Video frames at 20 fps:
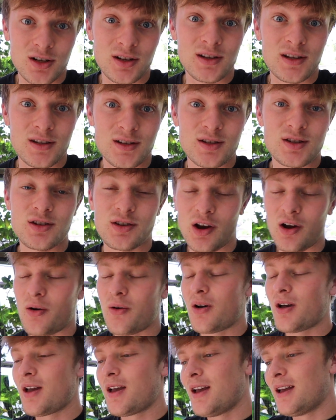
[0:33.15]
on these. So
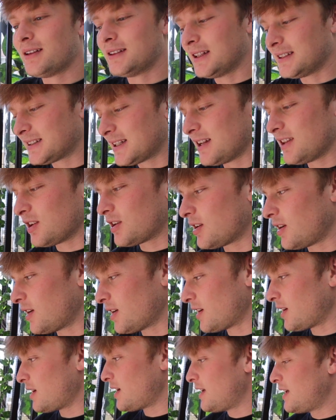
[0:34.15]
let's get in the
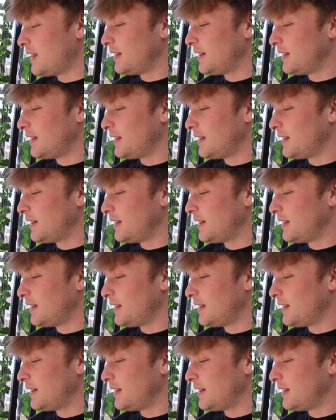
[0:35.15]
car.